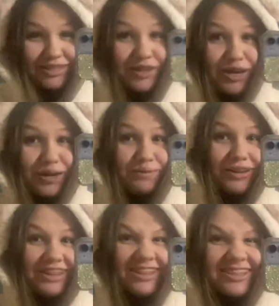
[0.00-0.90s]
hood
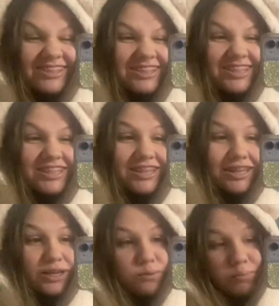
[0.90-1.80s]
with
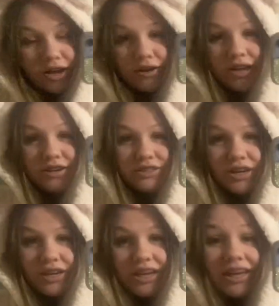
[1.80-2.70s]
little bear ears
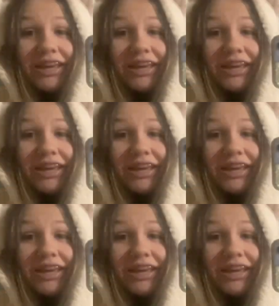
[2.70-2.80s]
on it.